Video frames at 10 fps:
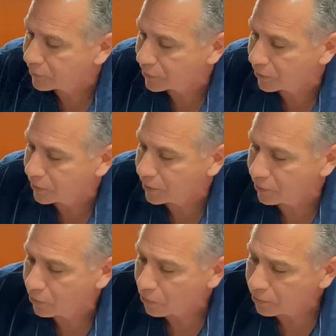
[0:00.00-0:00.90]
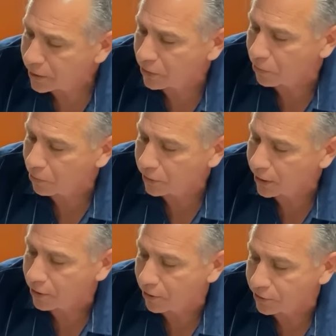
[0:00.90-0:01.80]
So only the early
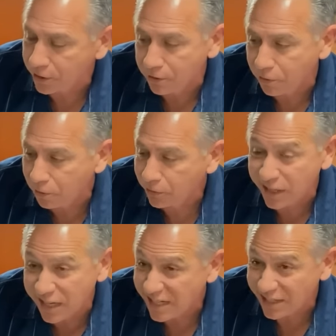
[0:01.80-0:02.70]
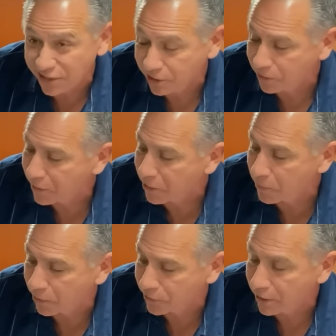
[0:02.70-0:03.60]
cars, early 1965
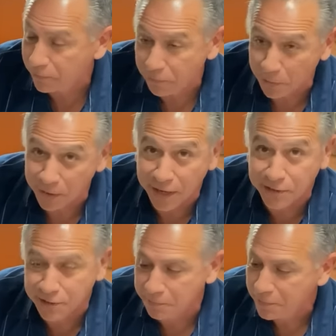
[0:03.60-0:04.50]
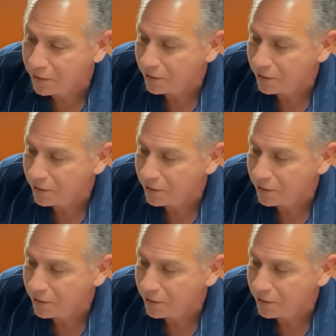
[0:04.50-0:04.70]
models, have 409s in them,